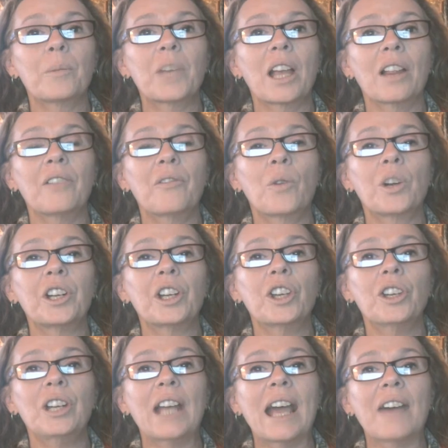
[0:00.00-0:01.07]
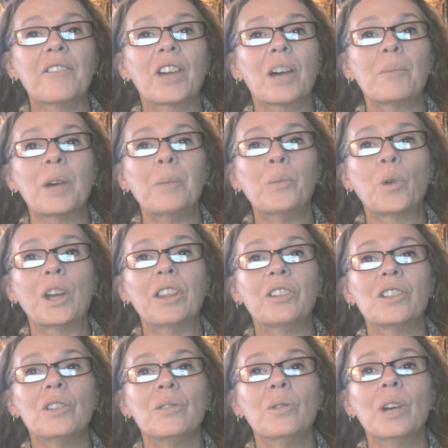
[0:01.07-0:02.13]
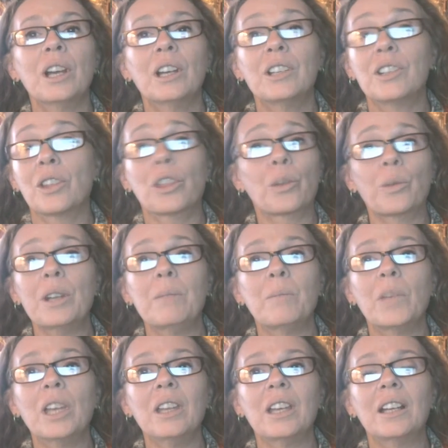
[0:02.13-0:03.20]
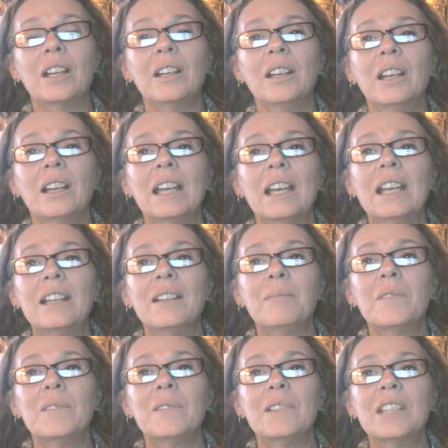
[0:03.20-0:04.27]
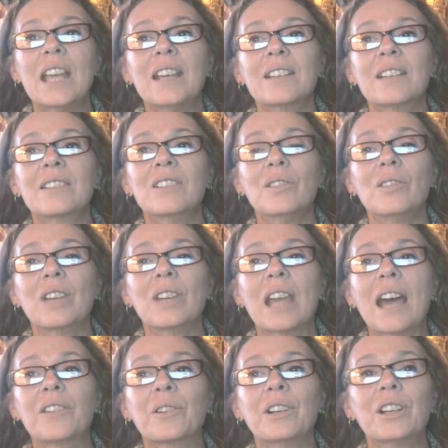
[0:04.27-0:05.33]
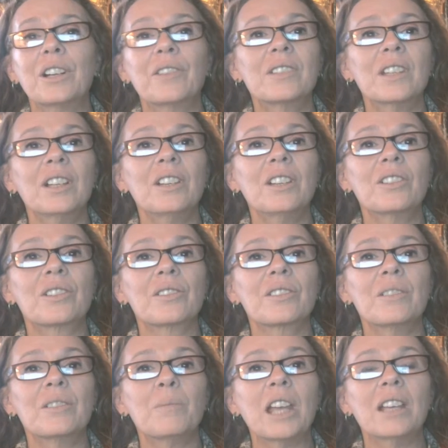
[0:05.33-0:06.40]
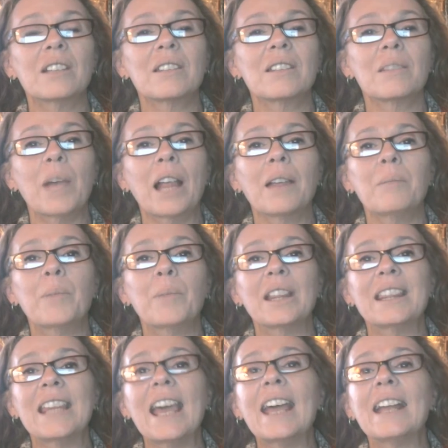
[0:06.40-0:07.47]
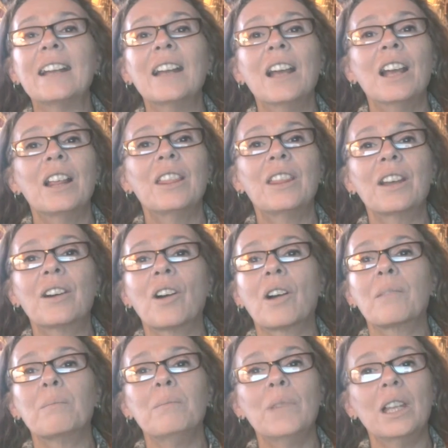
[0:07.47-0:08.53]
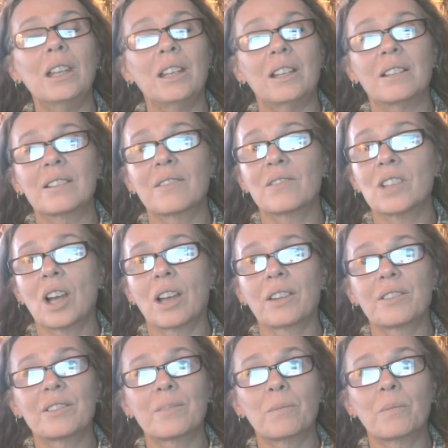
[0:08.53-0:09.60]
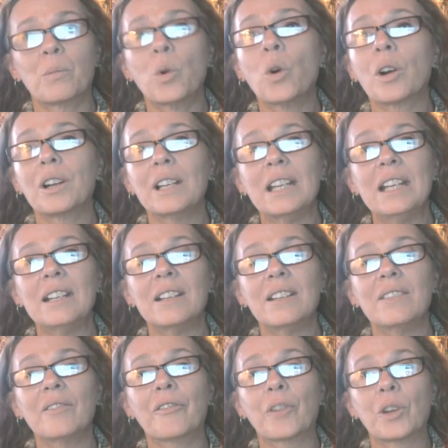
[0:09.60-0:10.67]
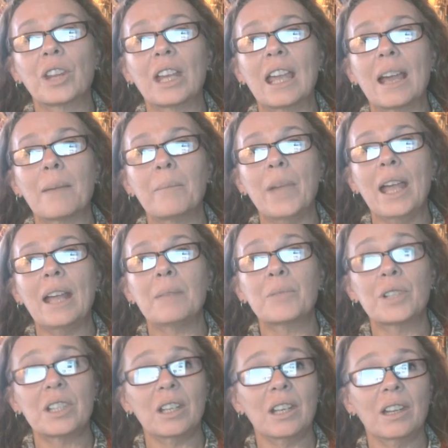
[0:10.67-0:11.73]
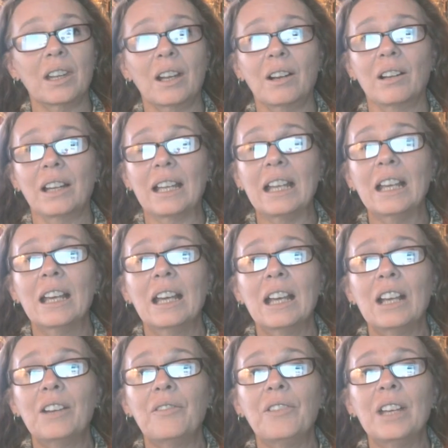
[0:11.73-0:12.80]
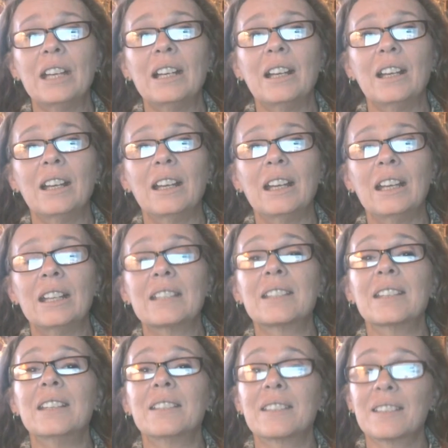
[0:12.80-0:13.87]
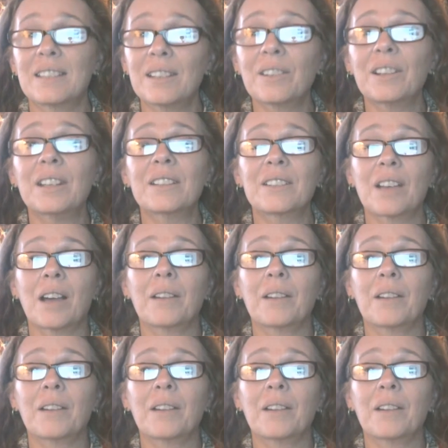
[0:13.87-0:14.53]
California could have come up with 2 to 3 million it takes to gather enough signatures to make it to the ballot, but then there are millions of dollars more needed for the campaign, particularly if it's is serious